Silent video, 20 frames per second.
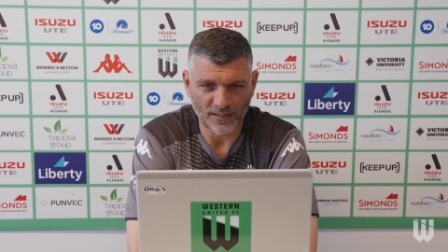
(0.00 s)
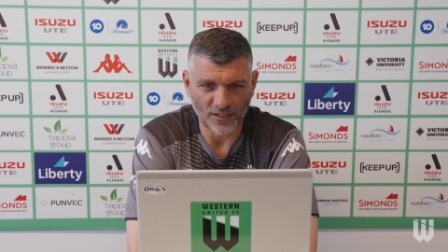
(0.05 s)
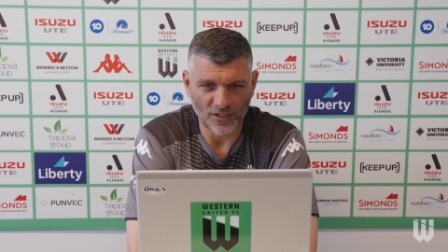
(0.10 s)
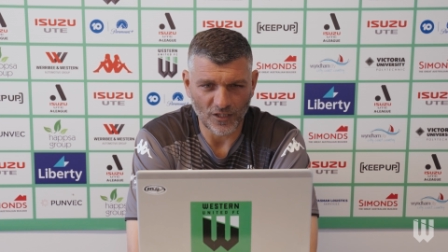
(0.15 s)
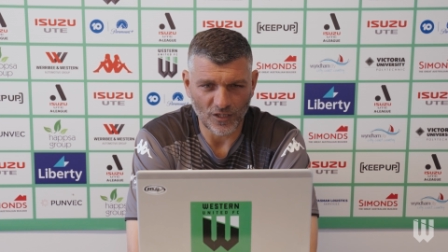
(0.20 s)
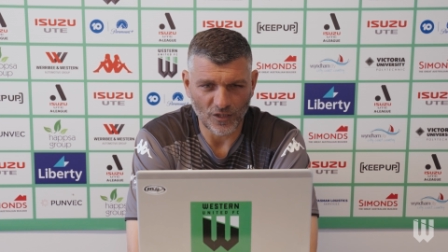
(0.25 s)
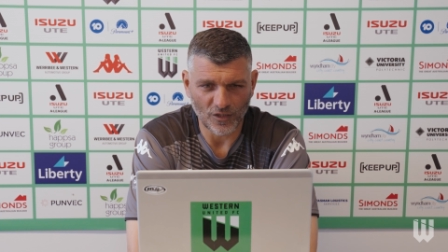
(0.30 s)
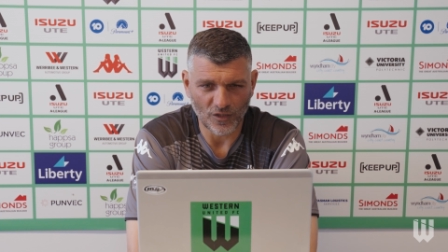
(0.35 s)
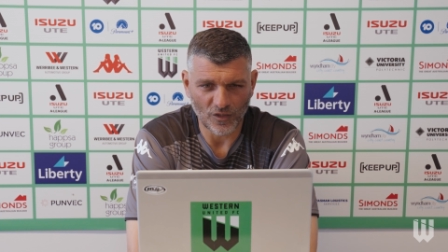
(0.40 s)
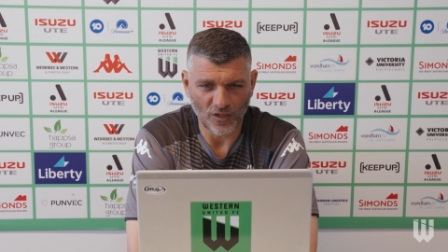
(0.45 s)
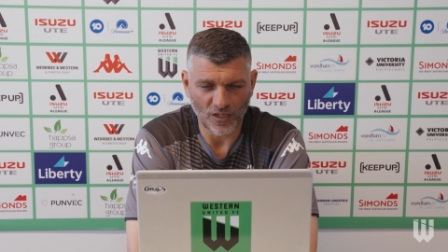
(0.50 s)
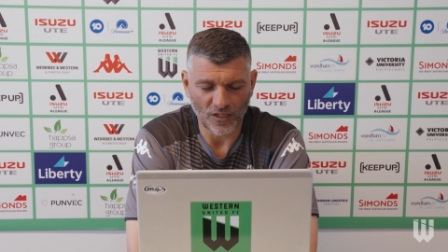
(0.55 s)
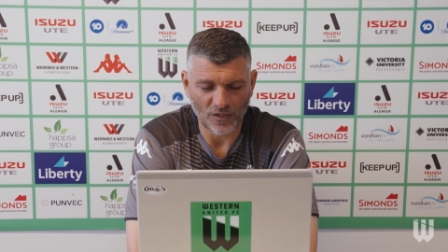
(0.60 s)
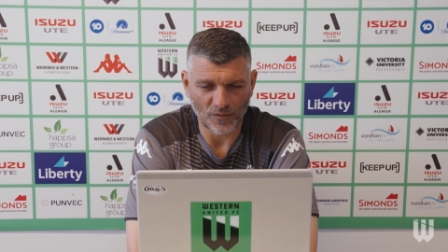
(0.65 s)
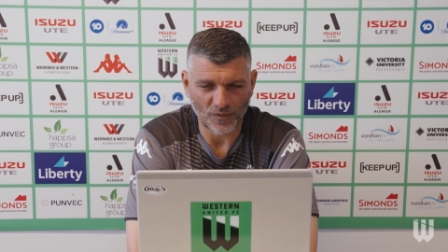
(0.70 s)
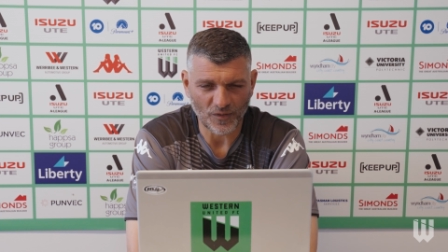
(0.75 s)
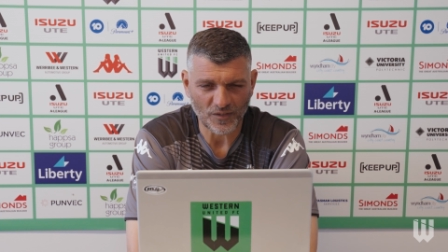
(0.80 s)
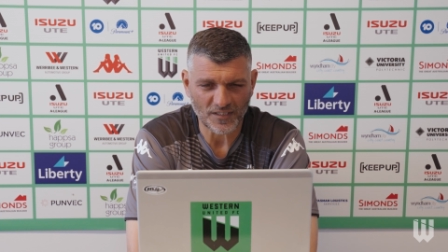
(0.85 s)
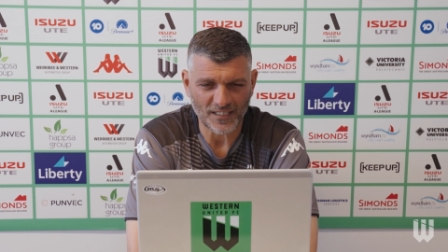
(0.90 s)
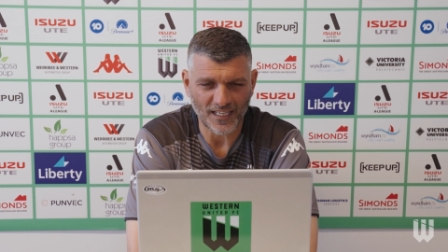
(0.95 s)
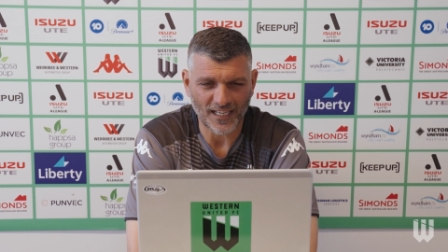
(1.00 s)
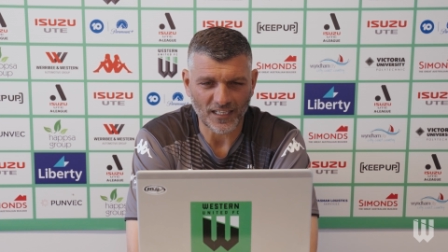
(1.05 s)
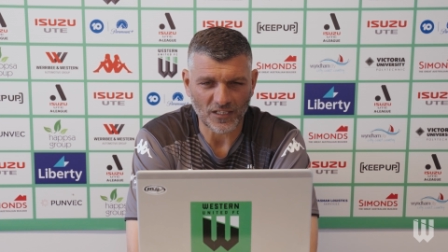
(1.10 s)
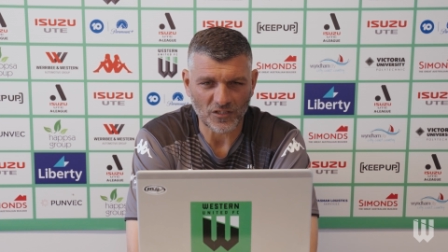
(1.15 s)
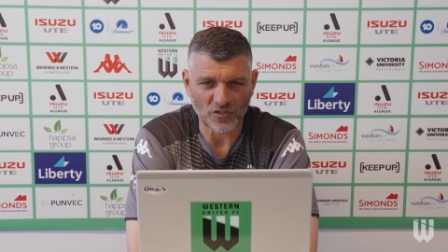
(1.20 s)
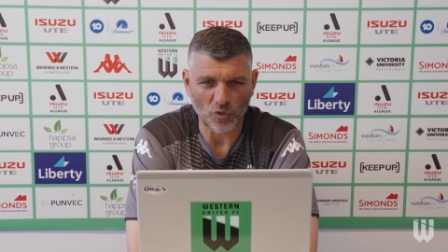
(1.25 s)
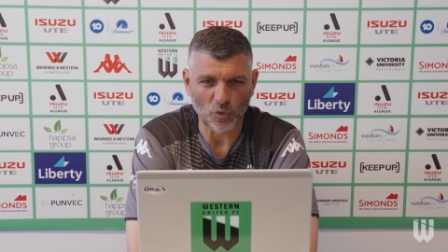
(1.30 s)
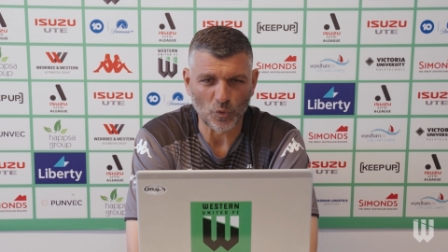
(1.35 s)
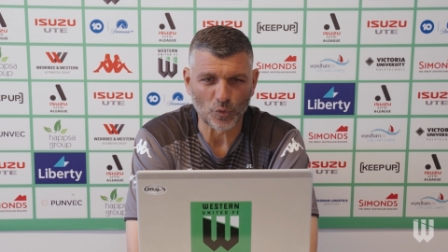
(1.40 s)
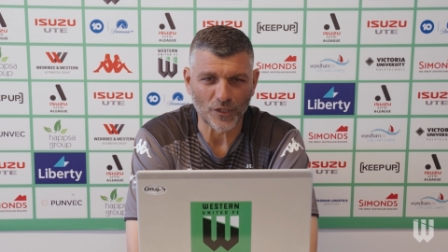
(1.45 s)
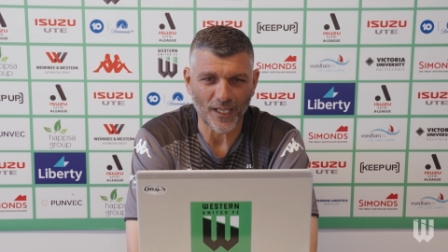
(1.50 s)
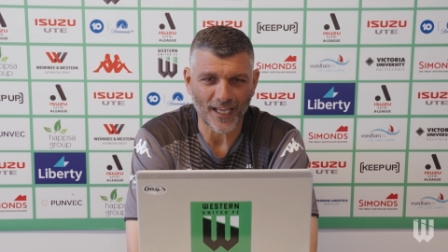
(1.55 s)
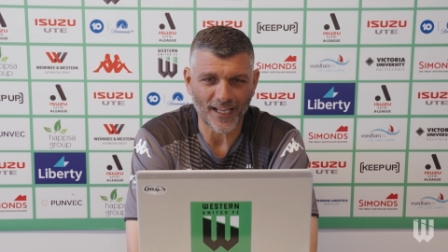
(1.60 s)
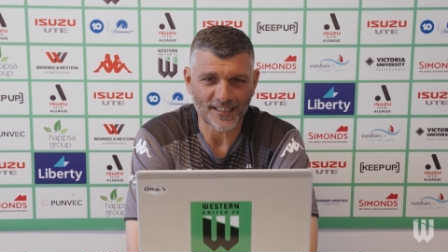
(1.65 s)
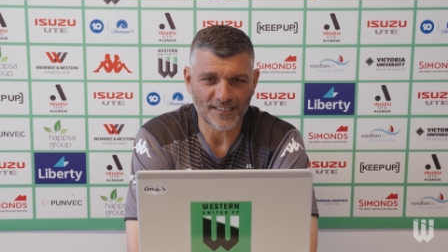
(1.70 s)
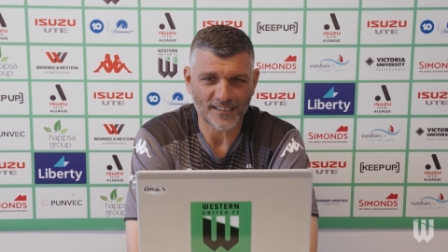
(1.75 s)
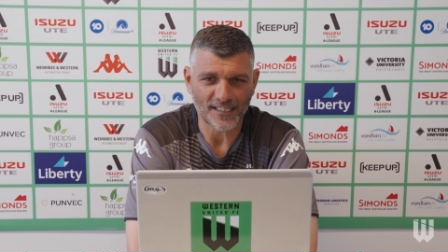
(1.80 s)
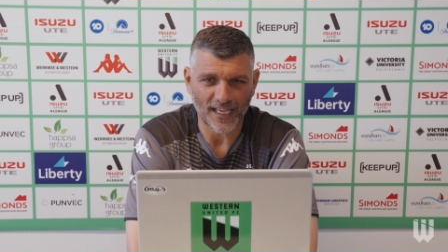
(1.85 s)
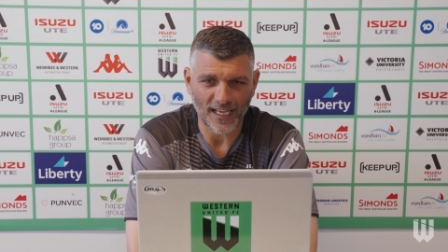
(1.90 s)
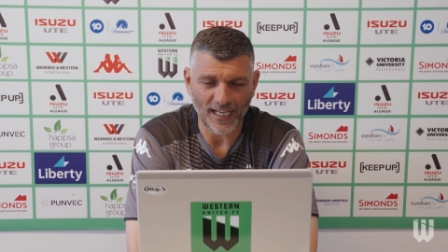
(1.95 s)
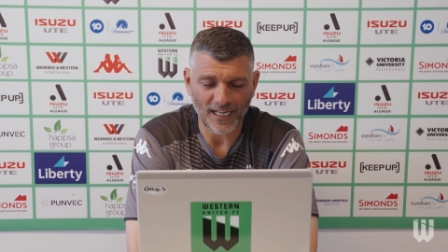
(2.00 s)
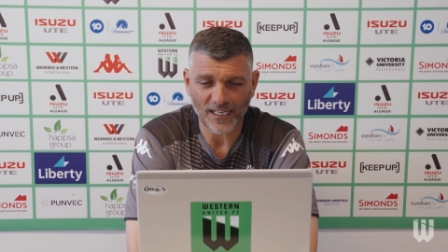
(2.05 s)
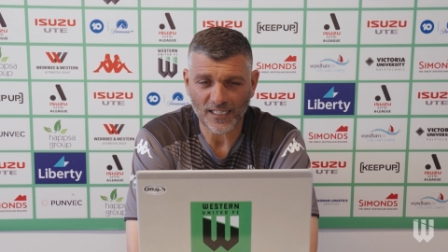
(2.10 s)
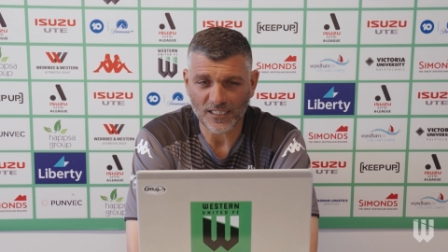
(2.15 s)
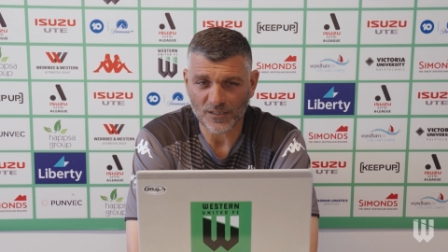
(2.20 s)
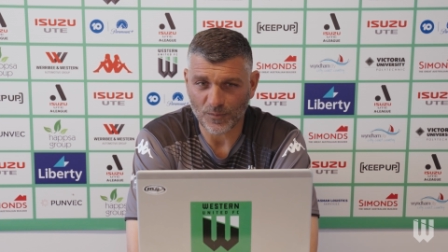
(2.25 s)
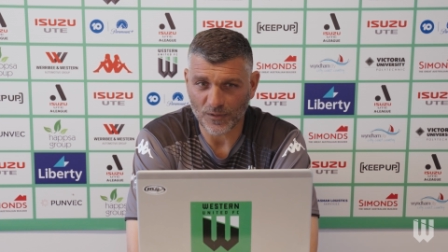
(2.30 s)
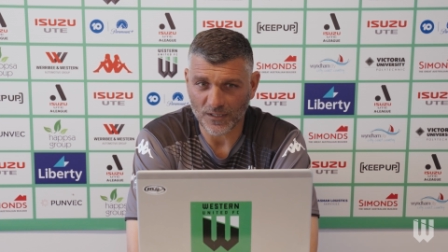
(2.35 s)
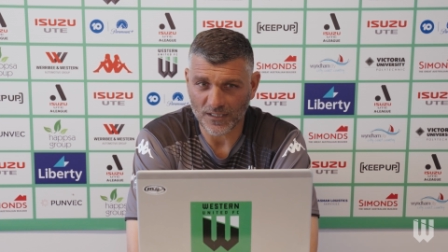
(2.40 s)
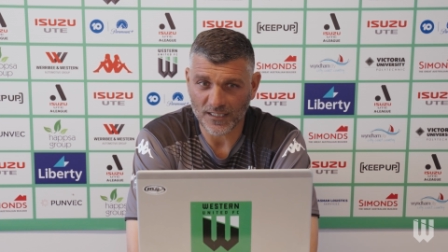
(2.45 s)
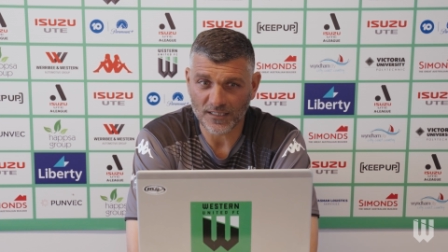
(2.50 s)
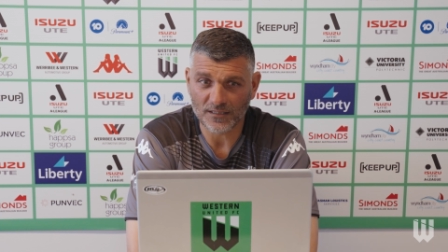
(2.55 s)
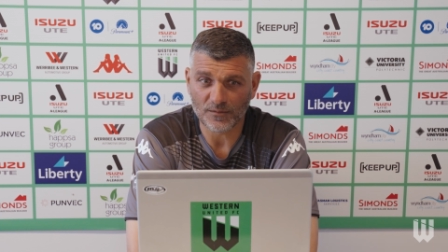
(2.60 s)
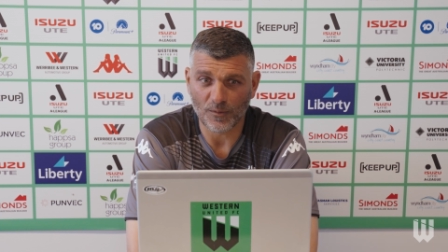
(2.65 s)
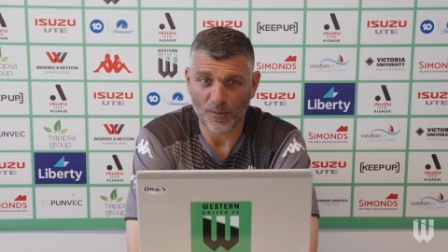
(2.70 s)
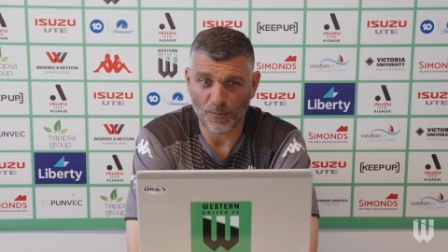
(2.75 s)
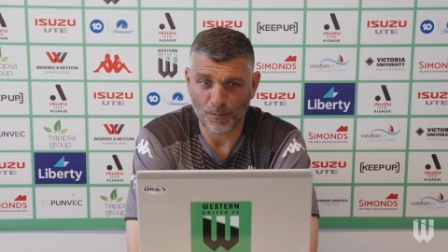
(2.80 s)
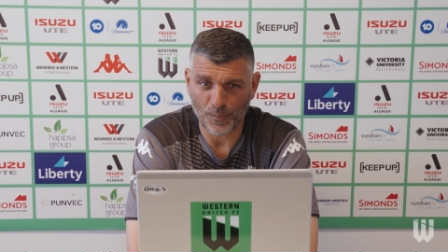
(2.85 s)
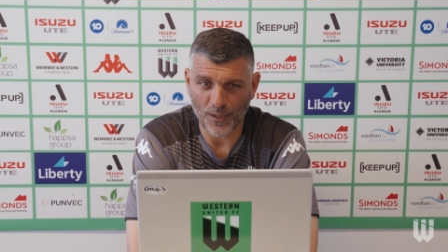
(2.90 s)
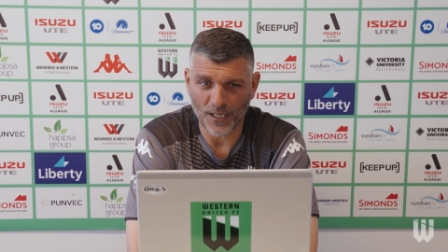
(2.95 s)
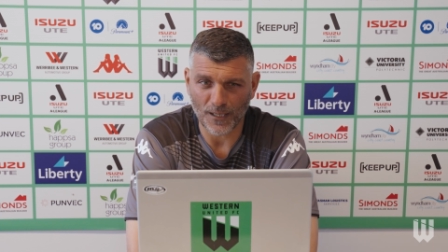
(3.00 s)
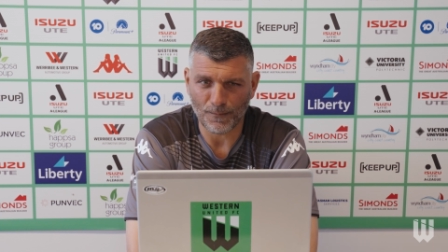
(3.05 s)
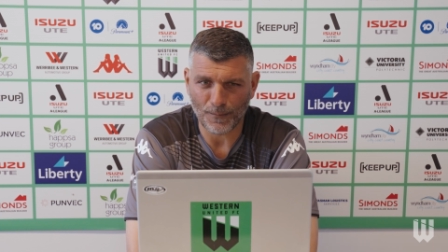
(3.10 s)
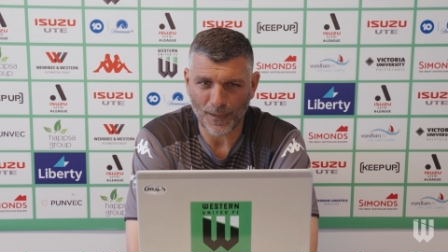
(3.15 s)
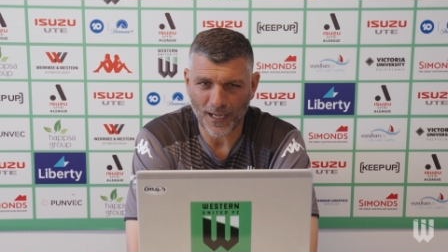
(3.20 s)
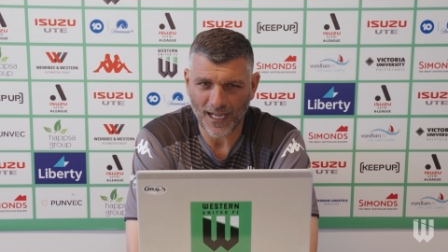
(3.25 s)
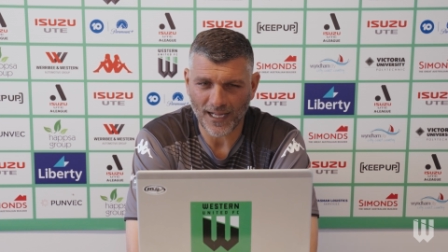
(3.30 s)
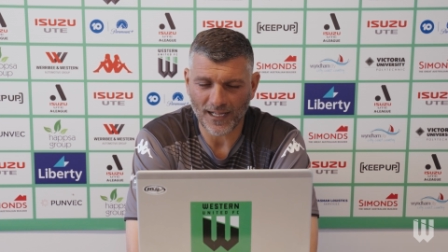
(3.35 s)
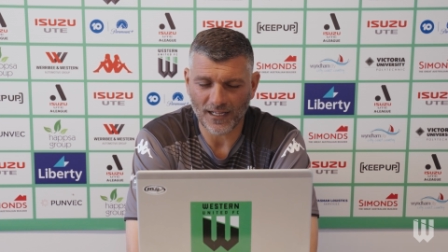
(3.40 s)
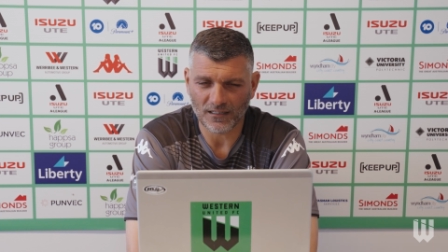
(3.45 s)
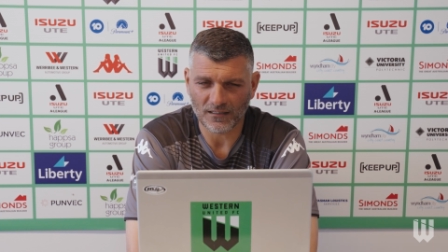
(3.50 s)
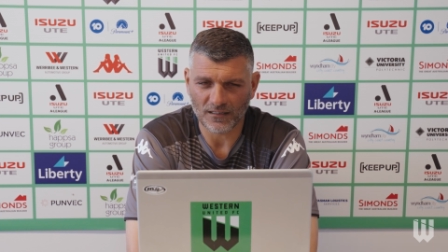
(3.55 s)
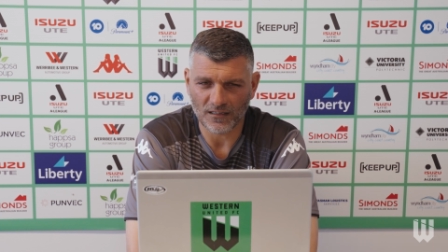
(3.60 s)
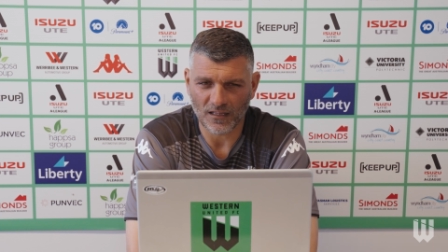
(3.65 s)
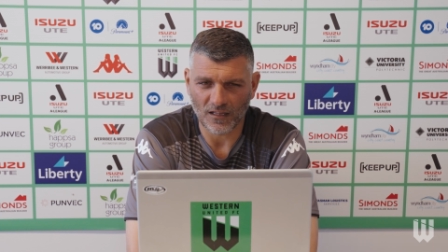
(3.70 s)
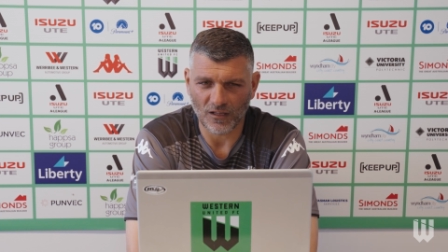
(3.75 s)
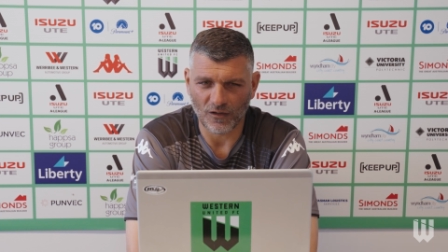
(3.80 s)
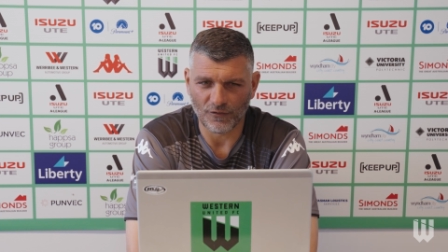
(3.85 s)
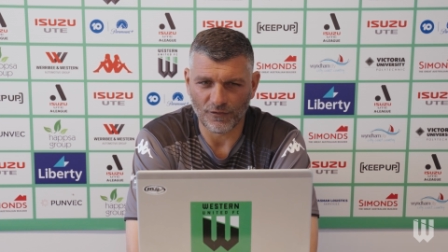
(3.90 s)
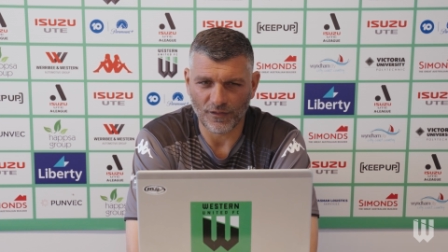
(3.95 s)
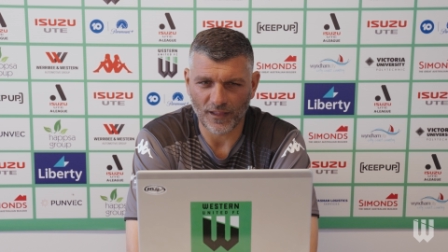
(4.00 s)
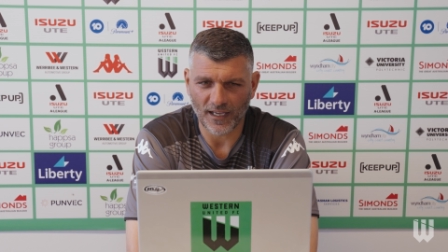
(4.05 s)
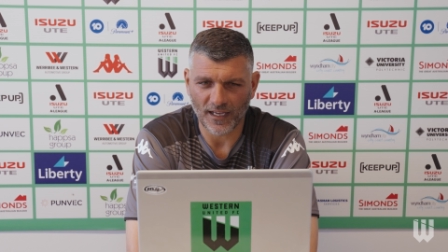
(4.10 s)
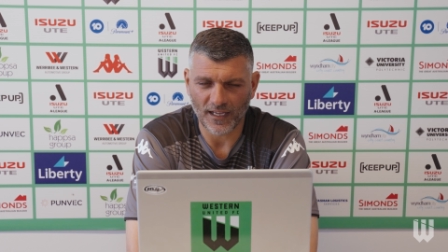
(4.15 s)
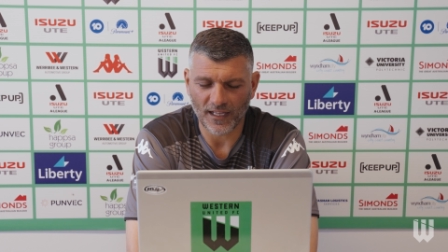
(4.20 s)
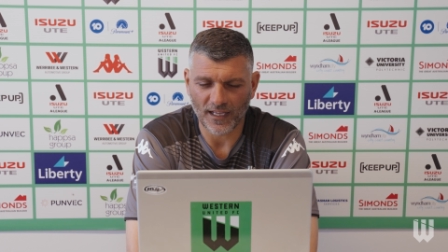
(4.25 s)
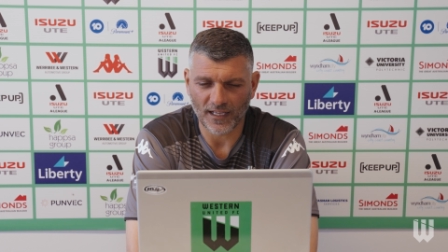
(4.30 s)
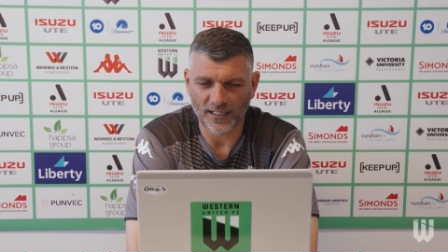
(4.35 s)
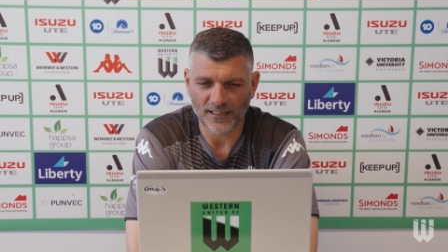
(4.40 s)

you know, and I'm not saying it's all down to Alex, but he's a big part of that,